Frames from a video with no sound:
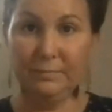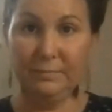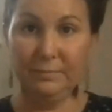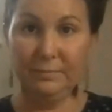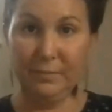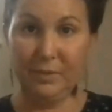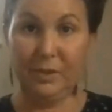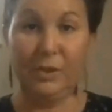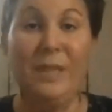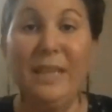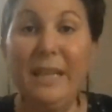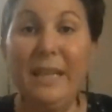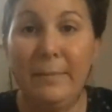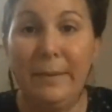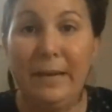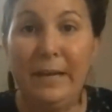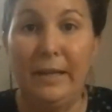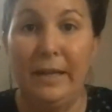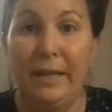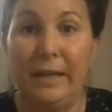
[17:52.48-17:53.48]
So think
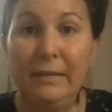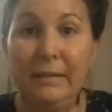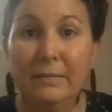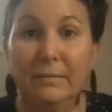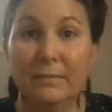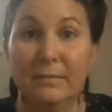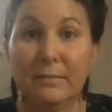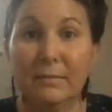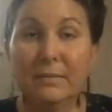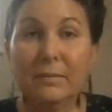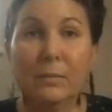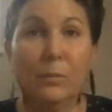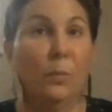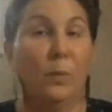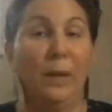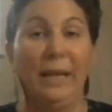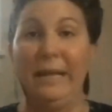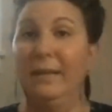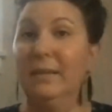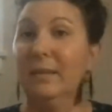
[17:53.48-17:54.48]
about it.
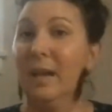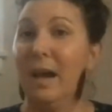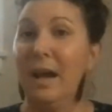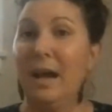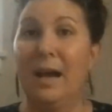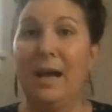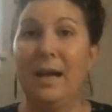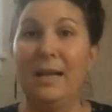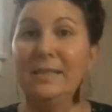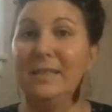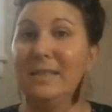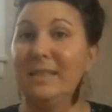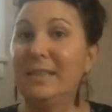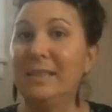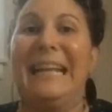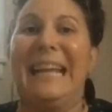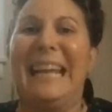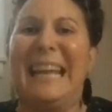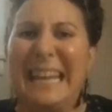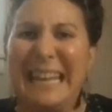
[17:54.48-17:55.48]
Weight loss,
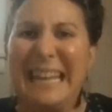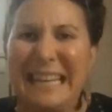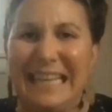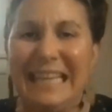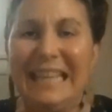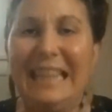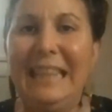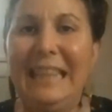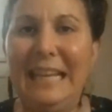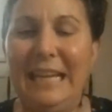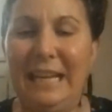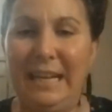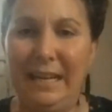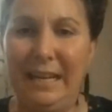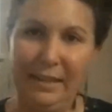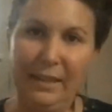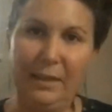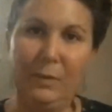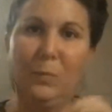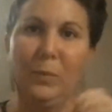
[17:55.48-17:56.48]
anything
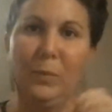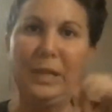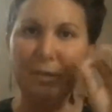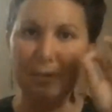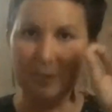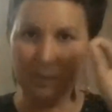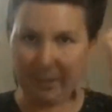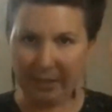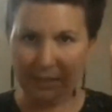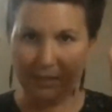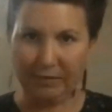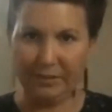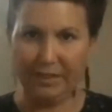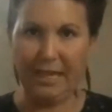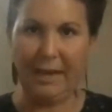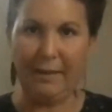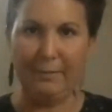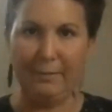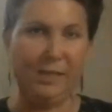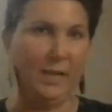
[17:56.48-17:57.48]
that we are
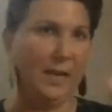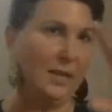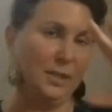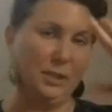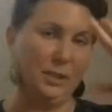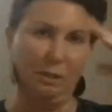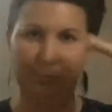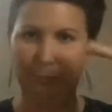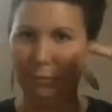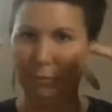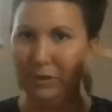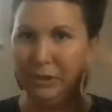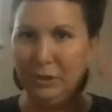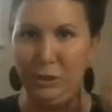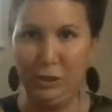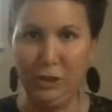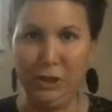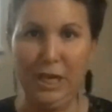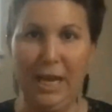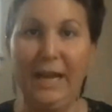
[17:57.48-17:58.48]
self-sabotaging,
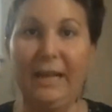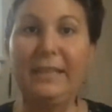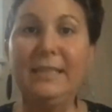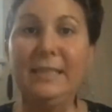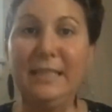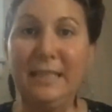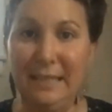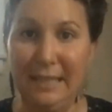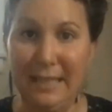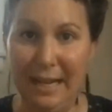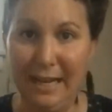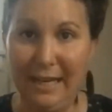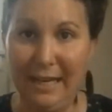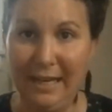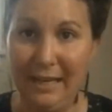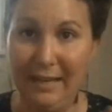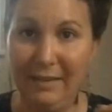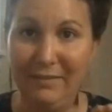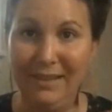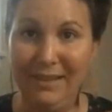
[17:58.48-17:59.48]
projecting
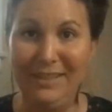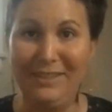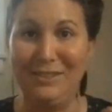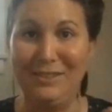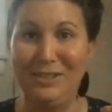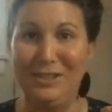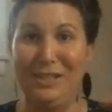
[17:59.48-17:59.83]
negative energy